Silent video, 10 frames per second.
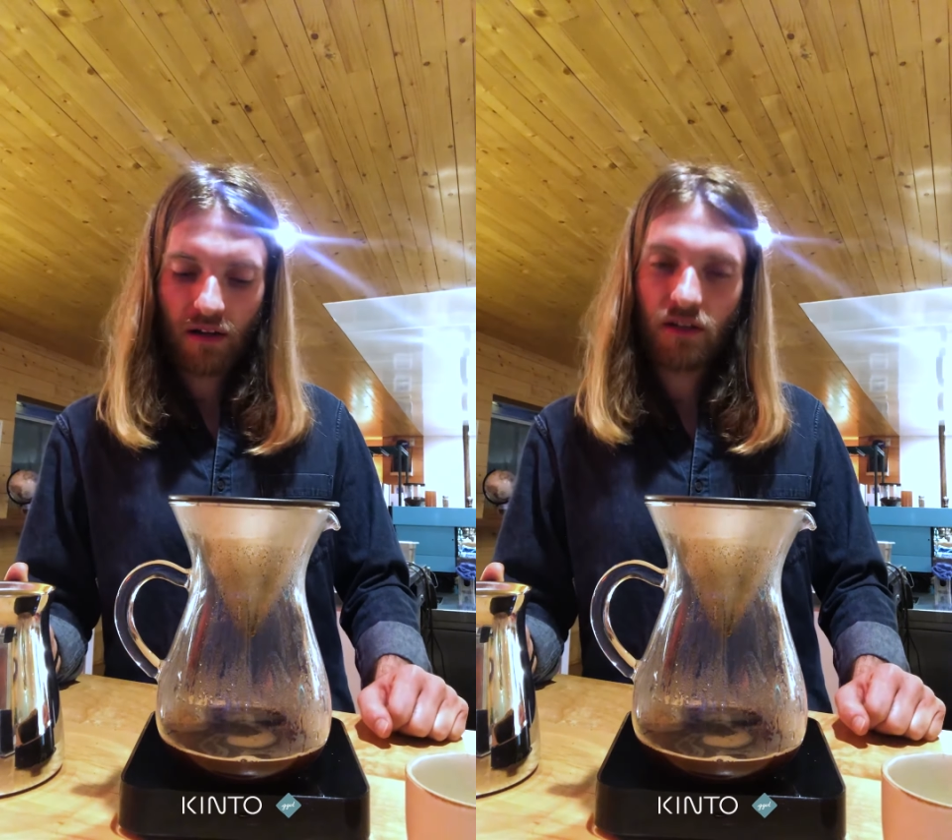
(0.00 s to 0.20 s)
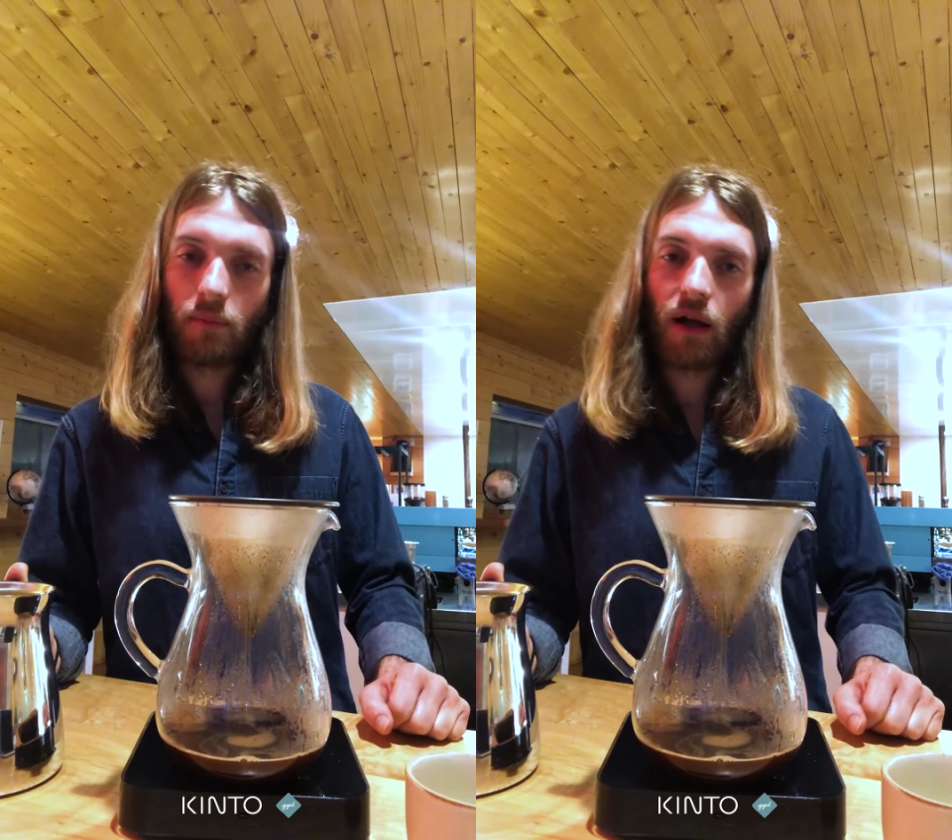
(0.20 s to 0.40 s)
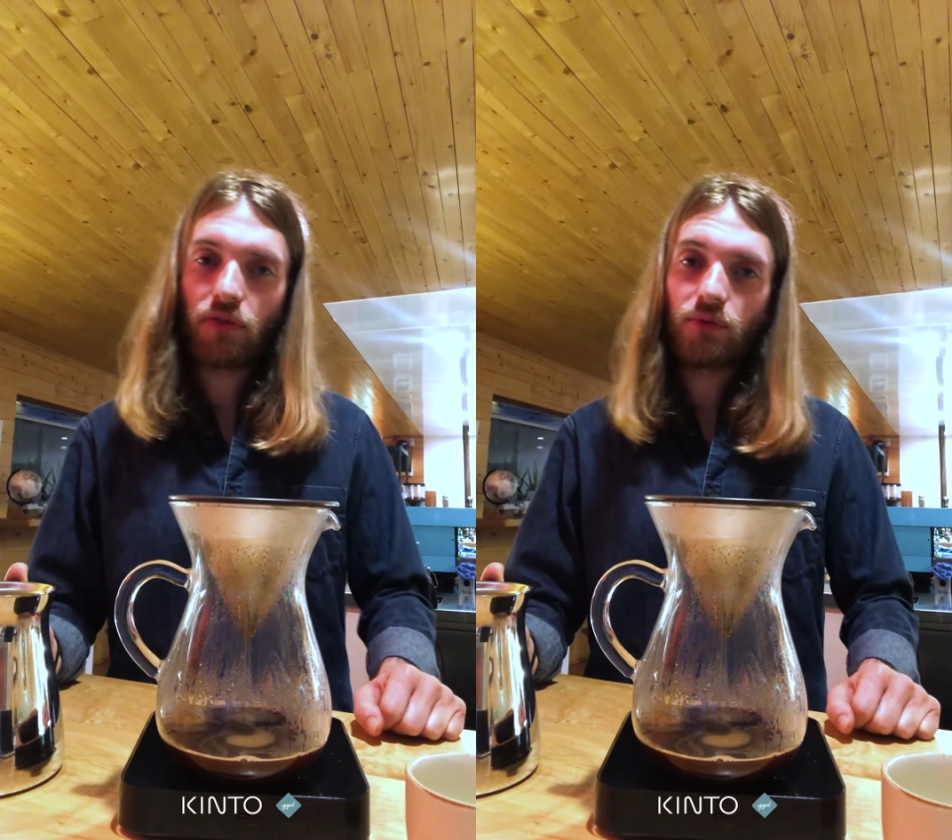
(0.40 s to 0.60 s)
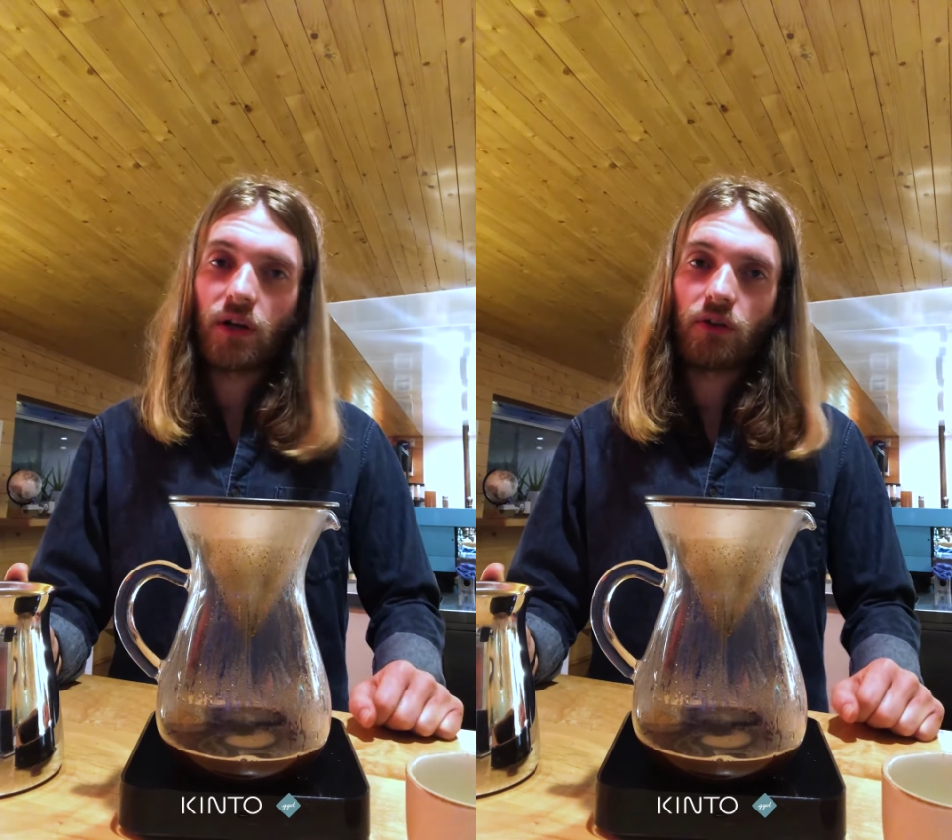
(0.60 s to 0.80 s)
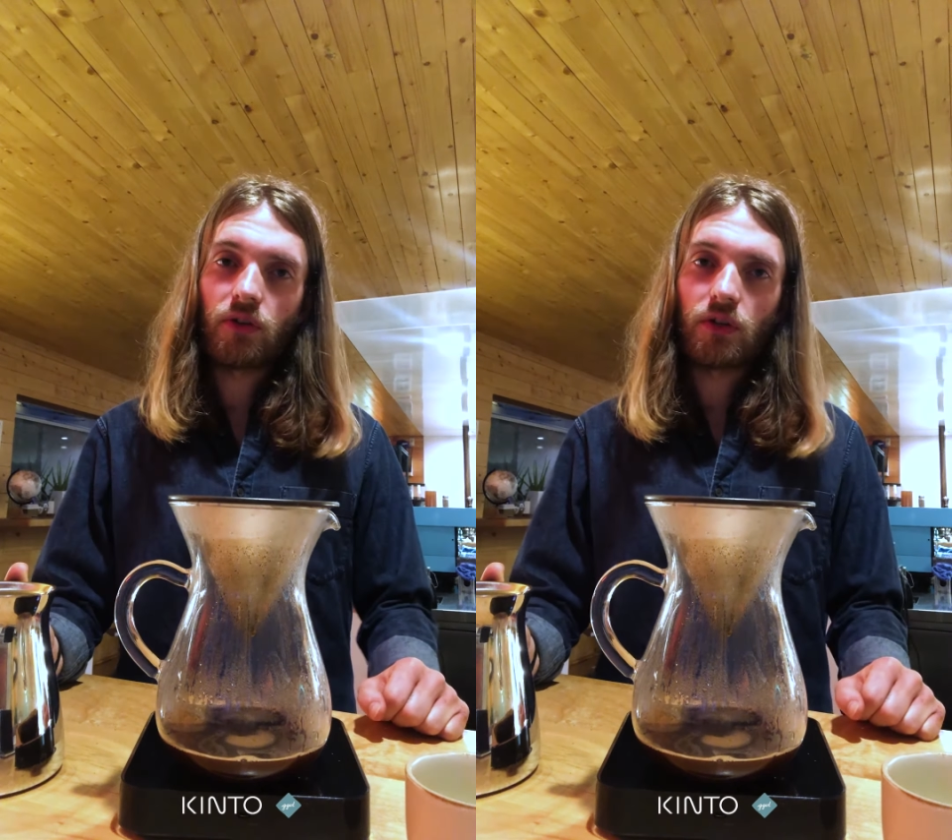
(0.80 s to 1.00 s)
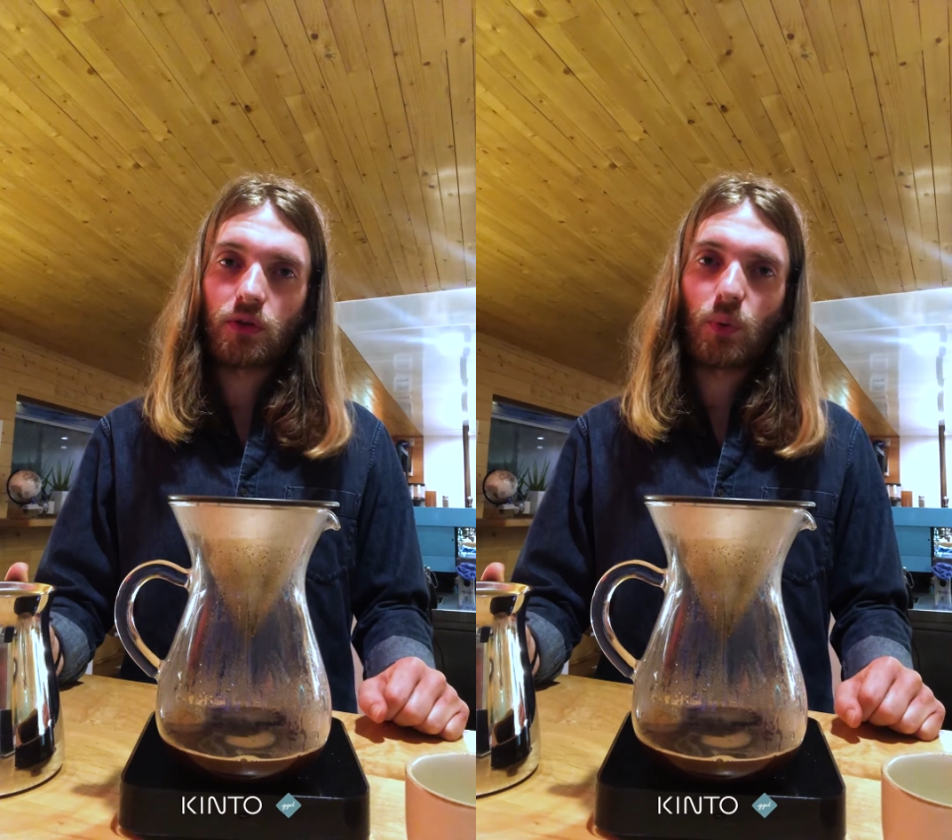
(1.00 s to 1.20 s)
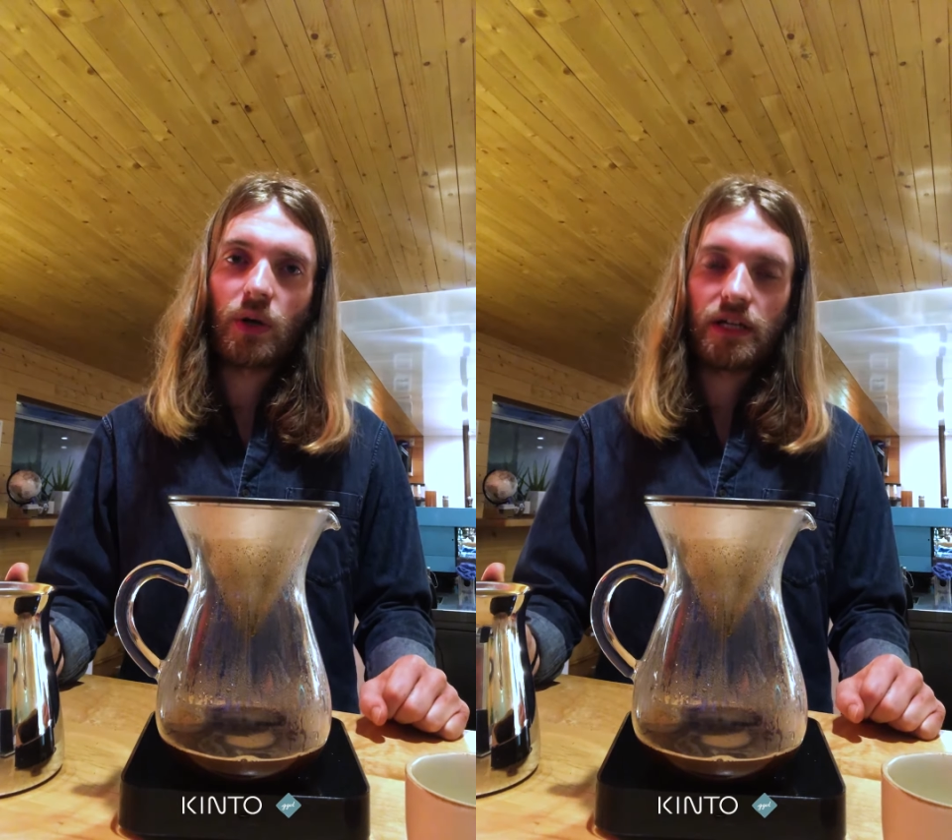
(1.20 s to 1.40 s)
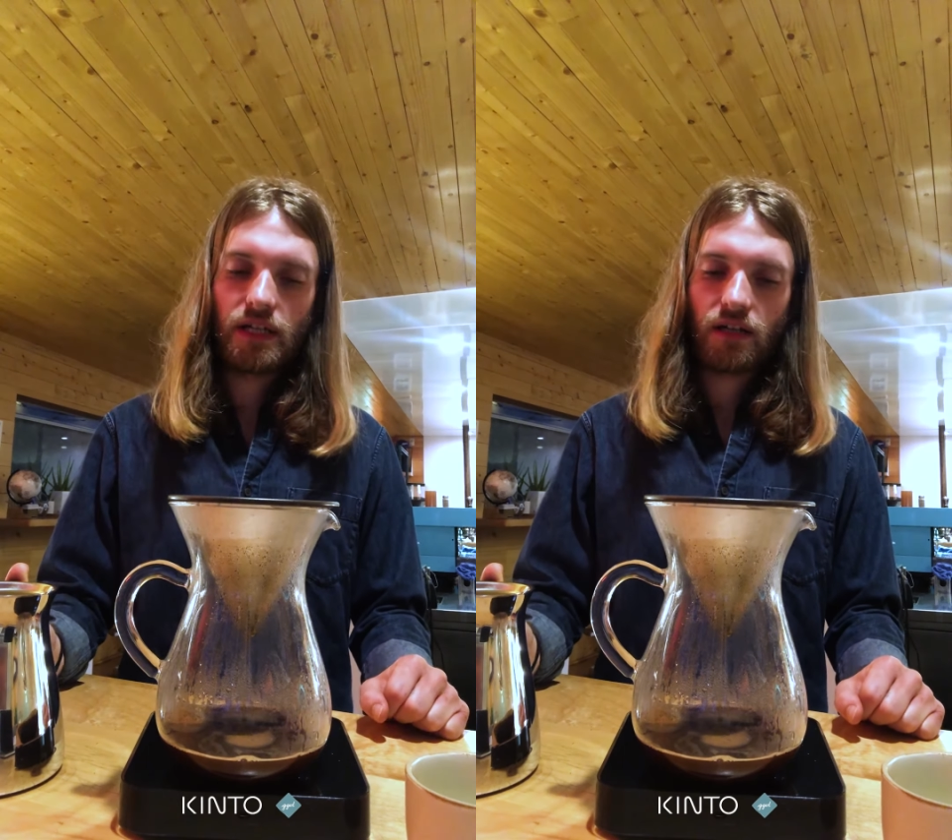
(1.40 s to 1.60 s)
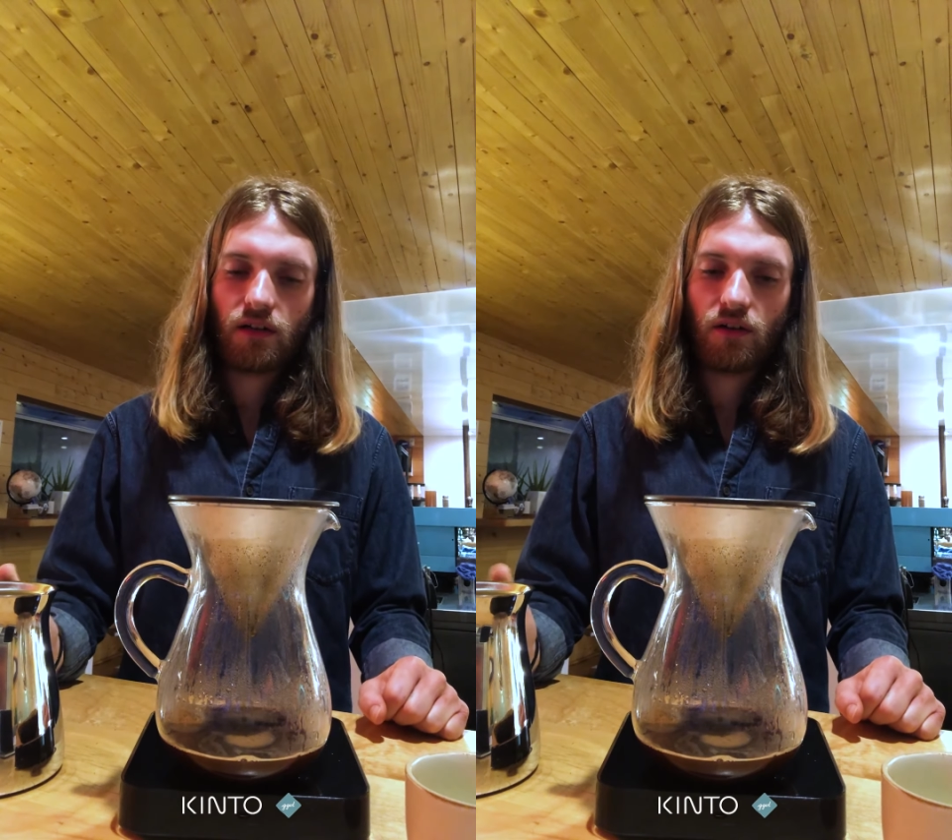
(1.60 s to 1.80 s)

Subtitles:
to about 320